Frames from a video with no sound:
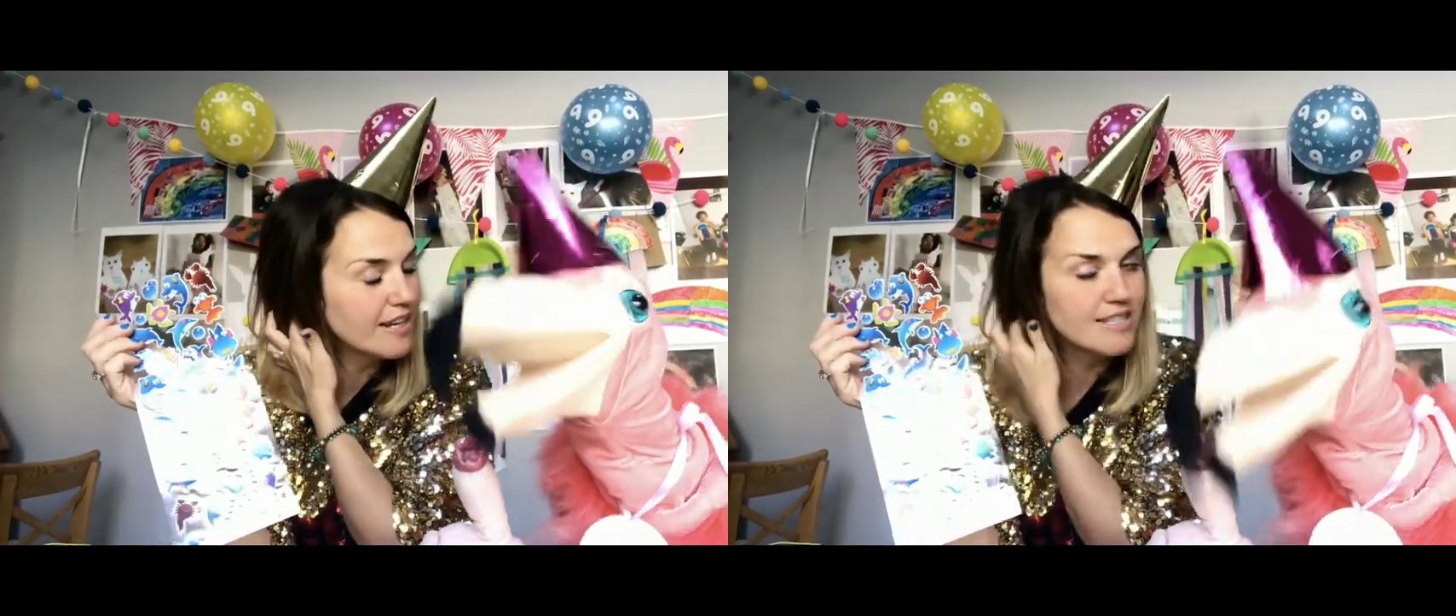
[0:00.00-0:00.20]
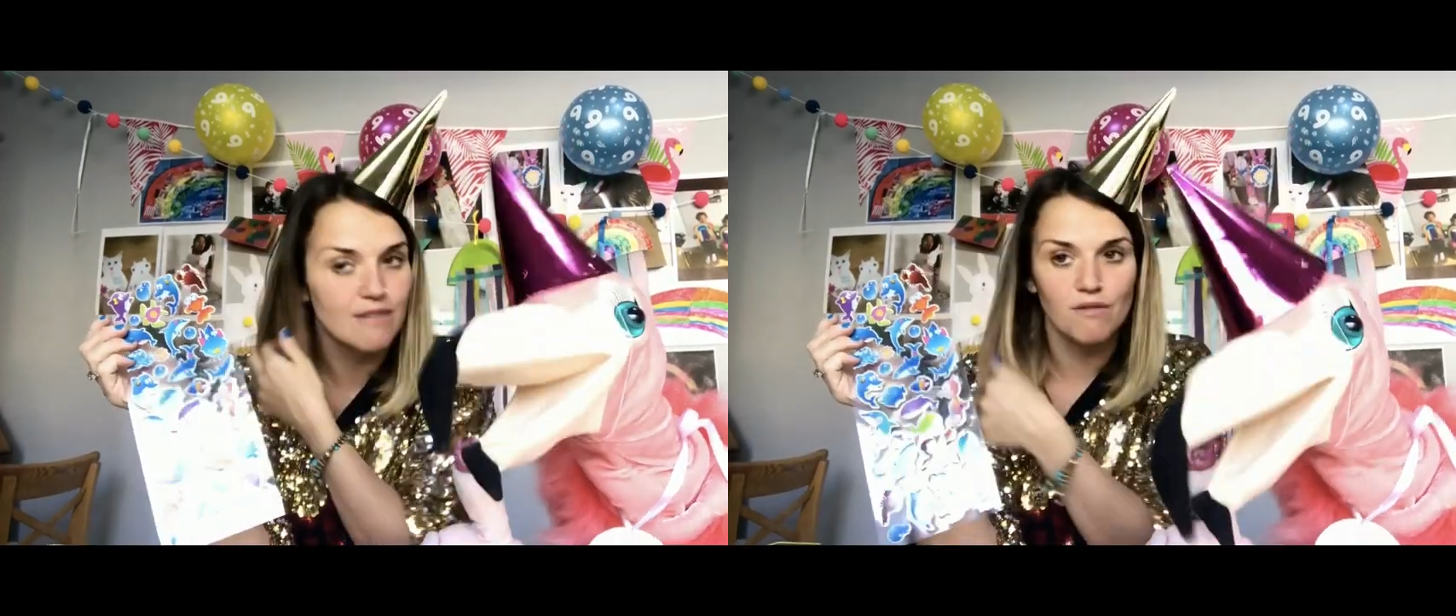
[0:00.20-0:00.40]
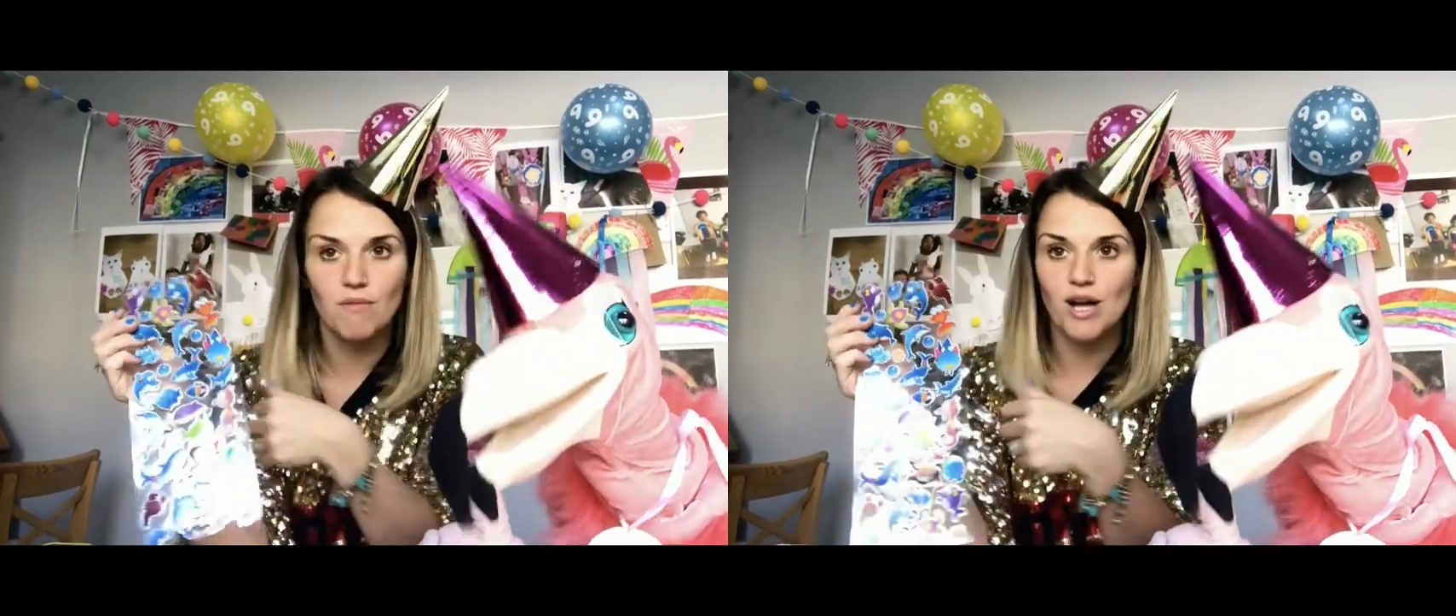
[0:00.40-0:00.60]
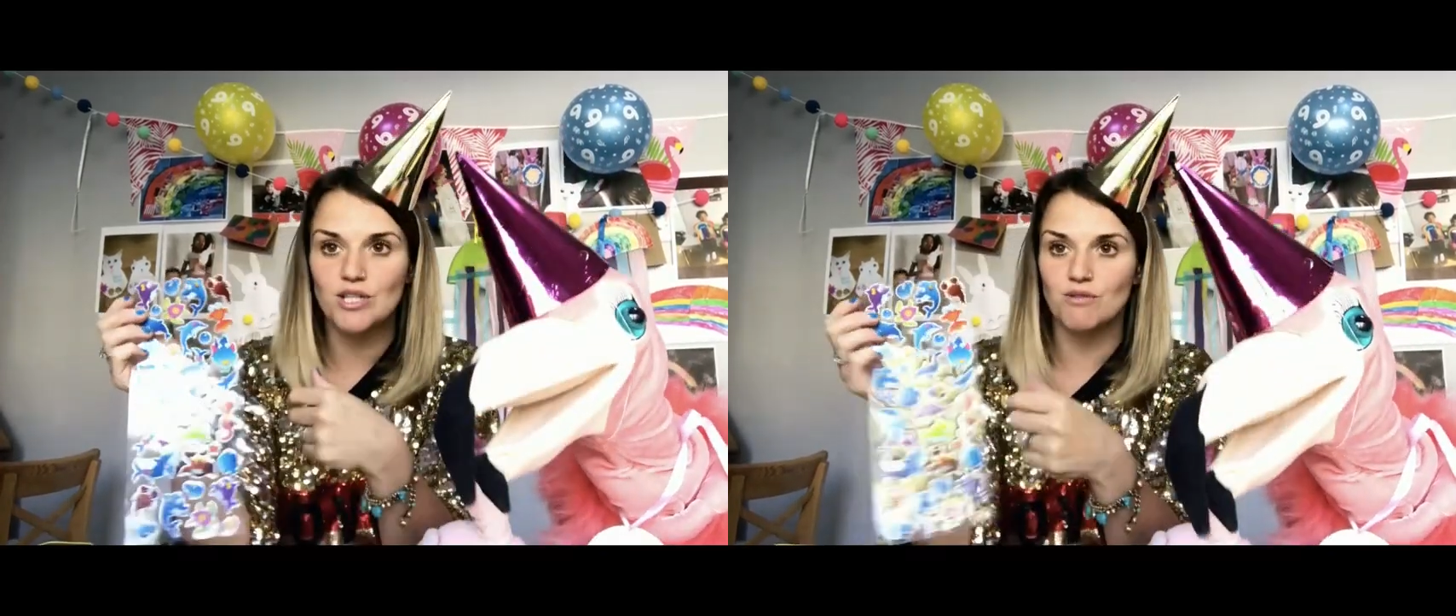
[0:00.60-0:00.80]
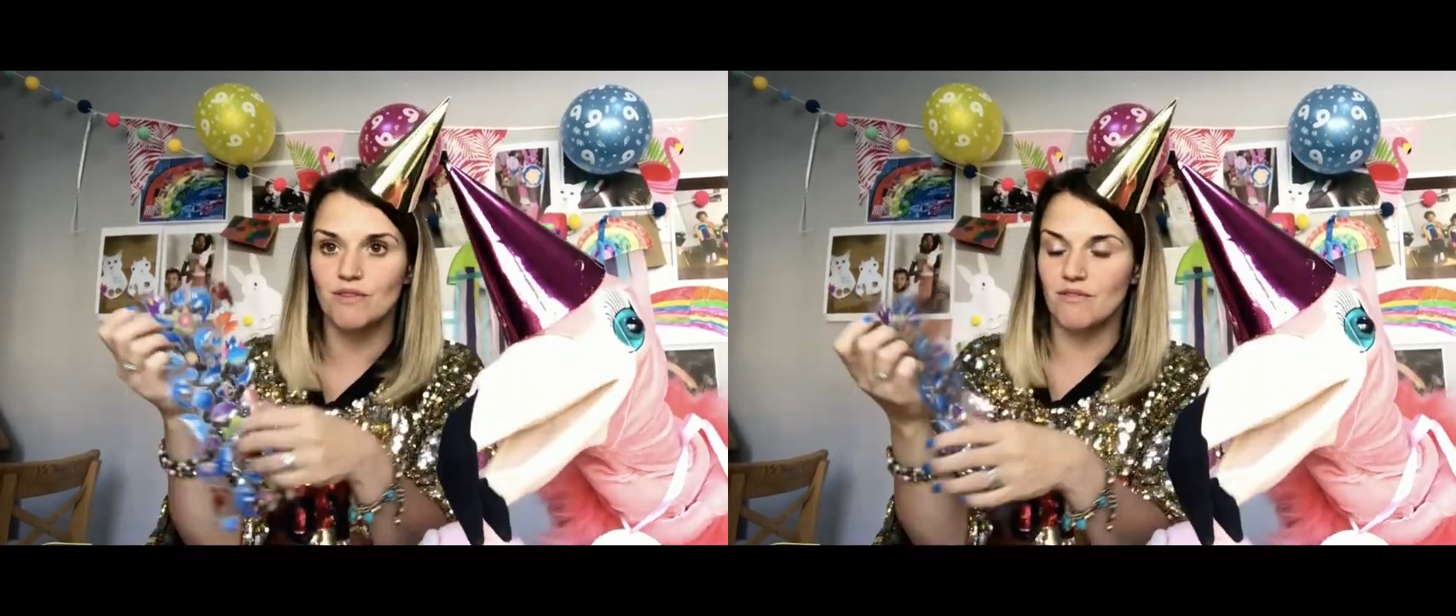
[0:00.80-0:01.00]
Because it
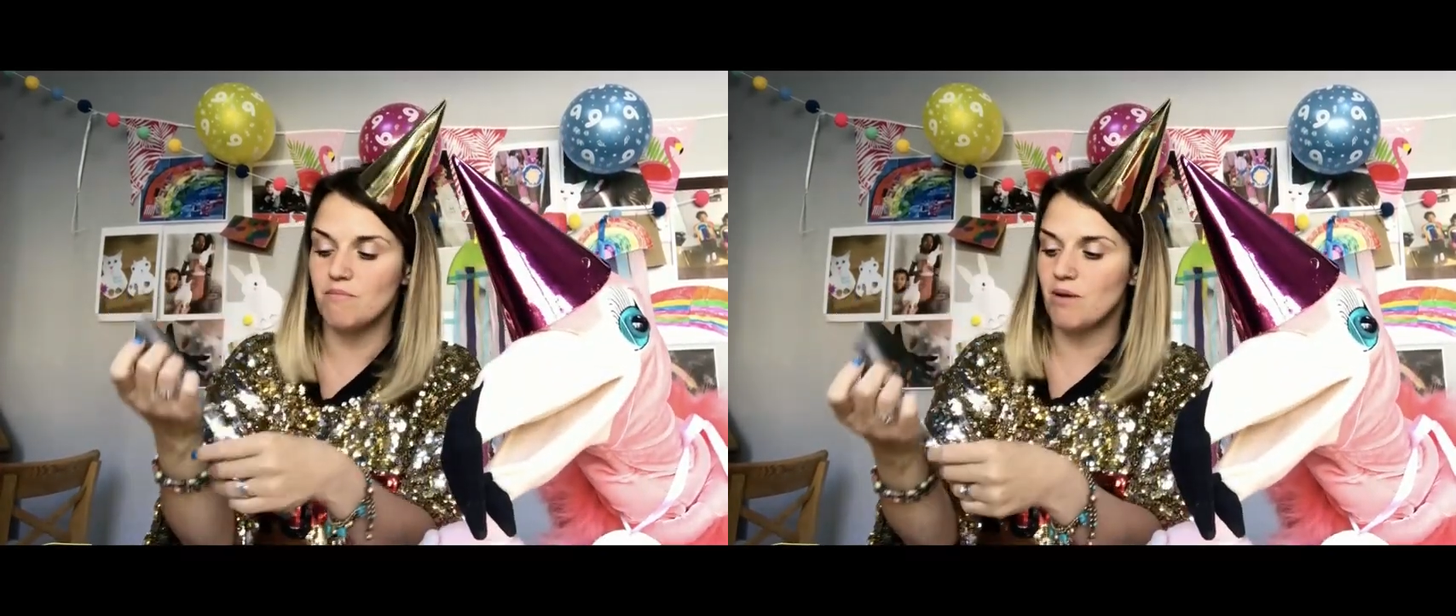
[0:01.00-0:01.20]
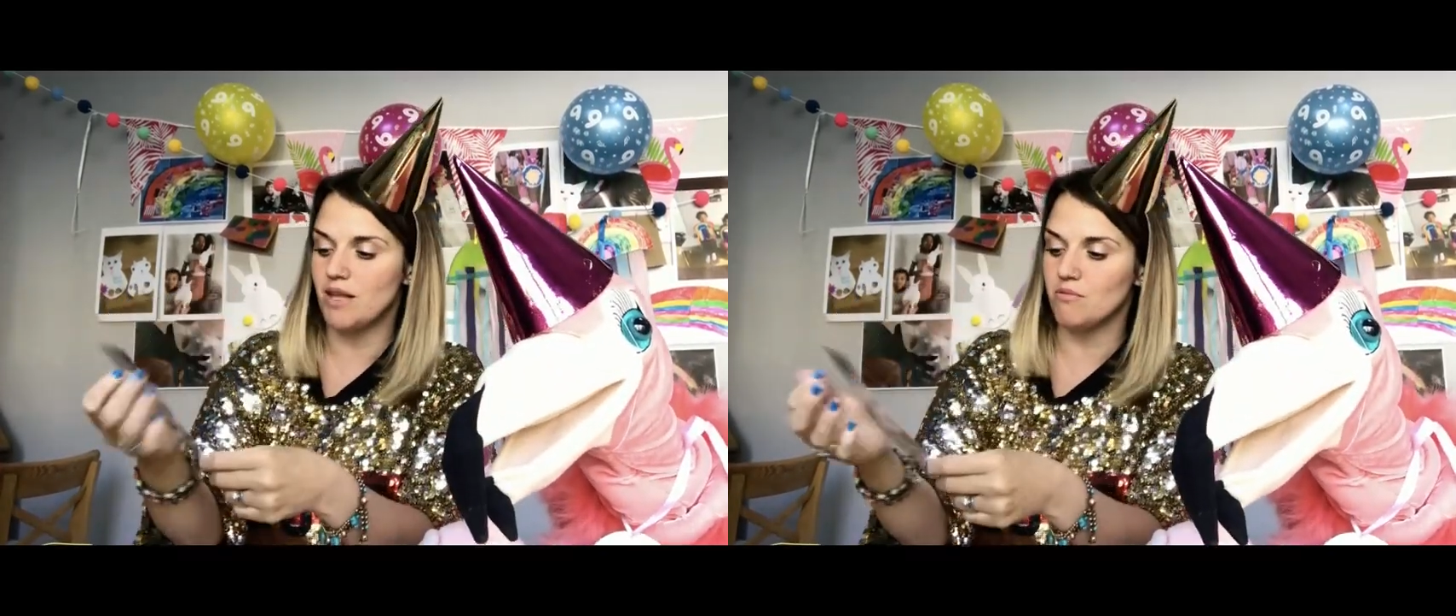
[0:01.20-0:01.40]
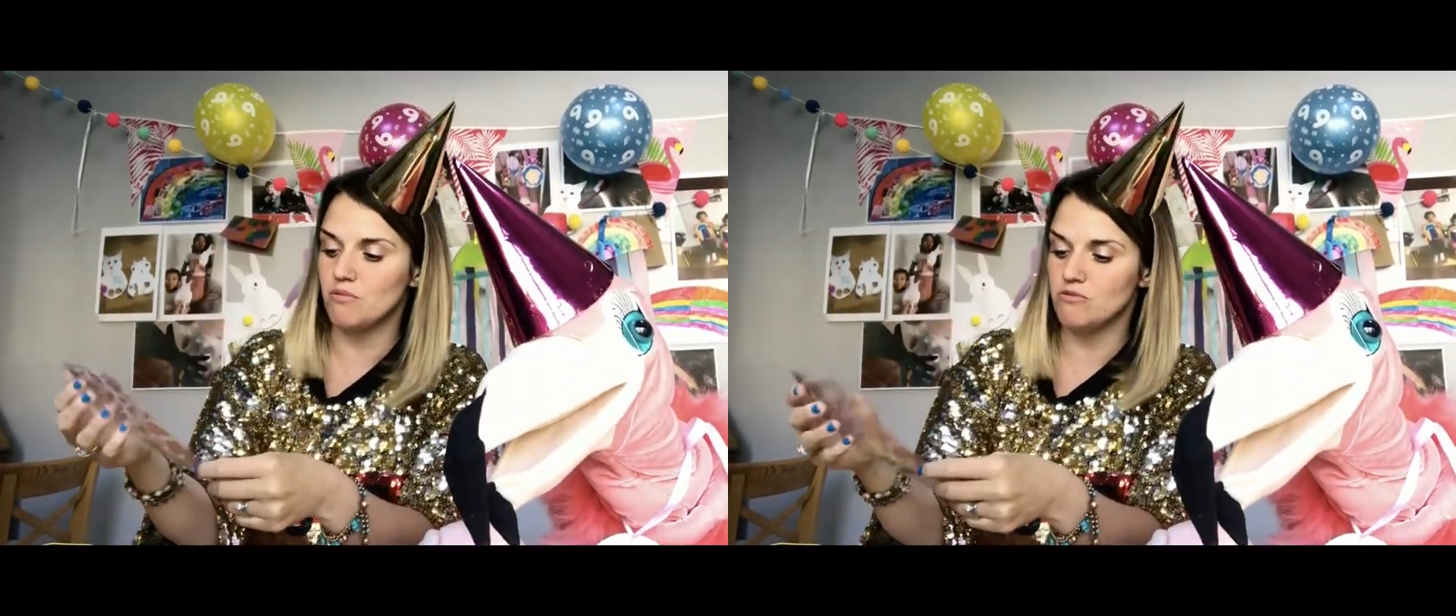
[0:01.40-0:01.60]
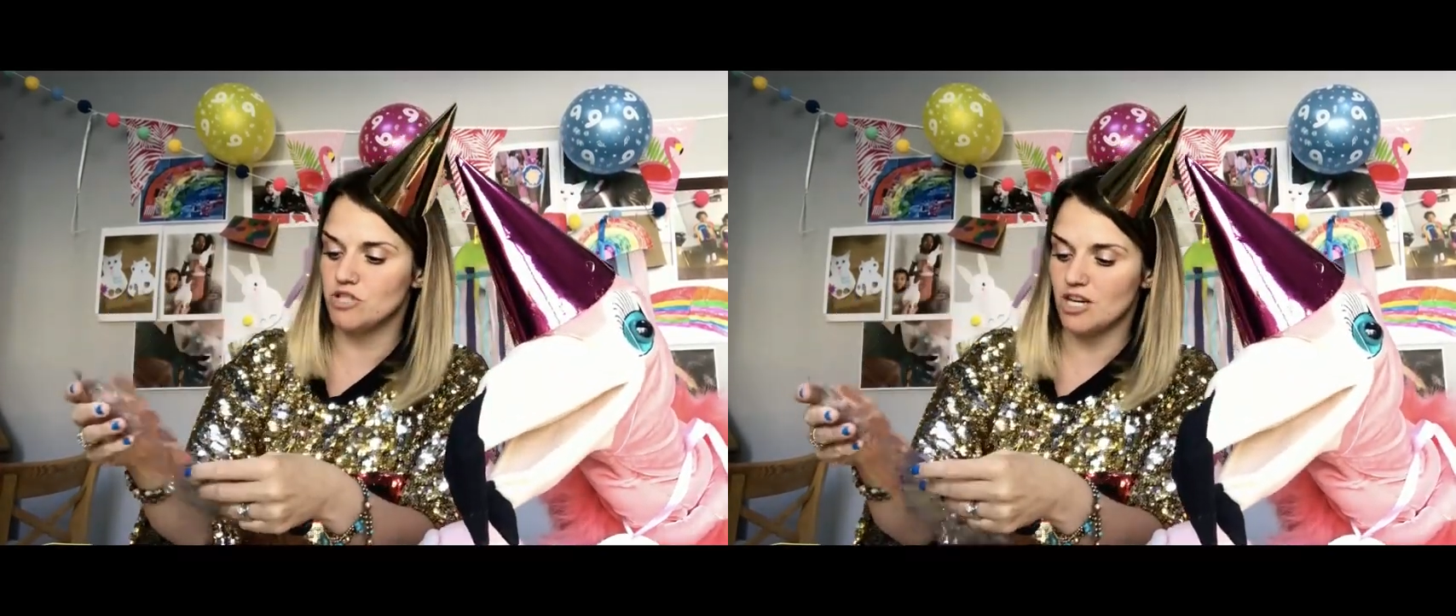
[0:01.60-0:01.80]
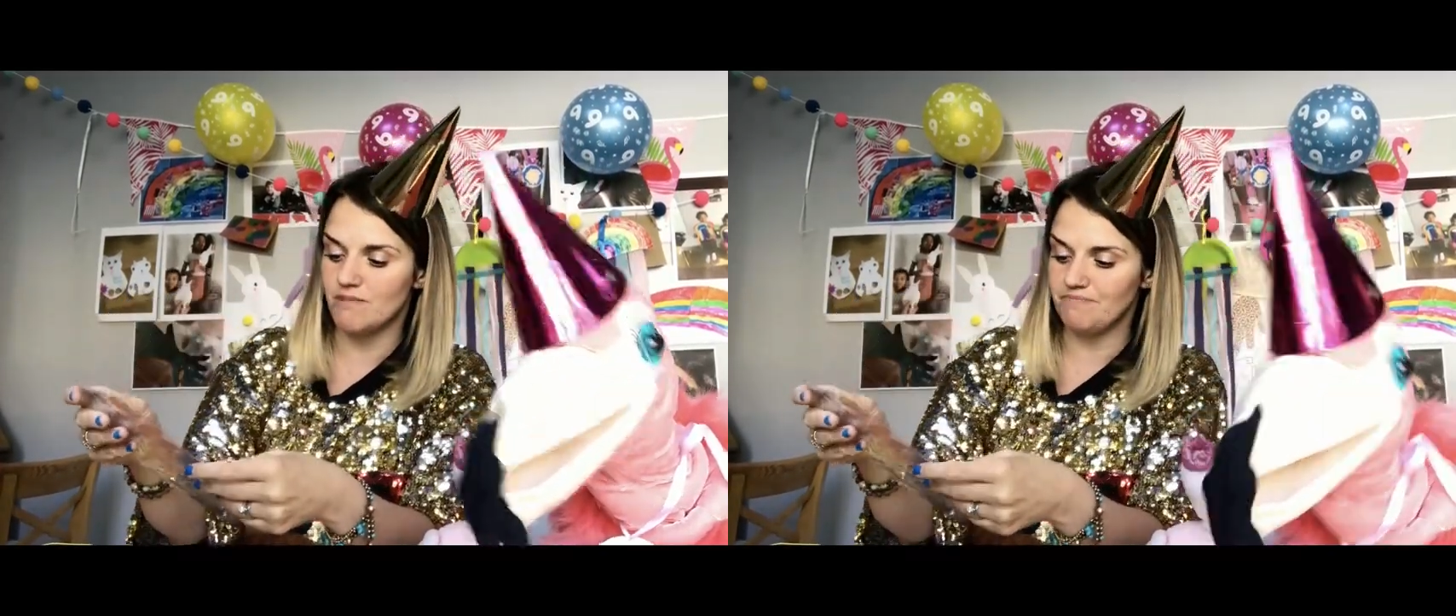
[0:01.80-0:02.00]
reminds you of living by the
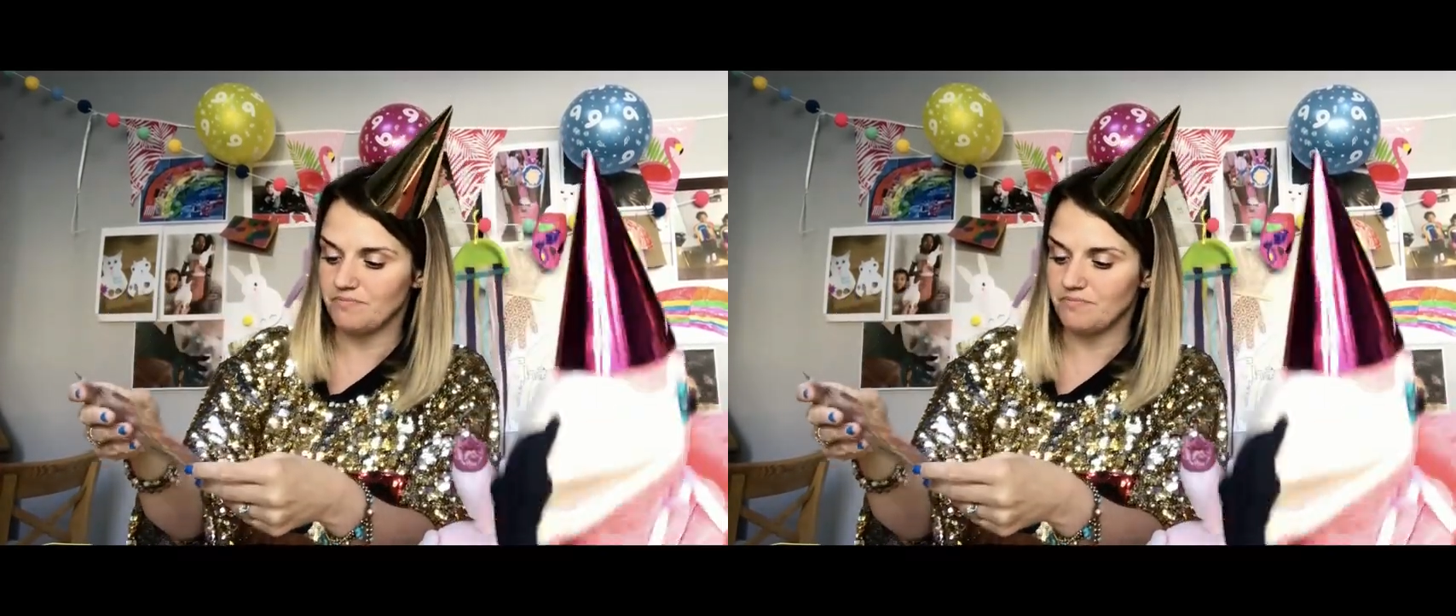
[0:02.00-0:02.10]
water.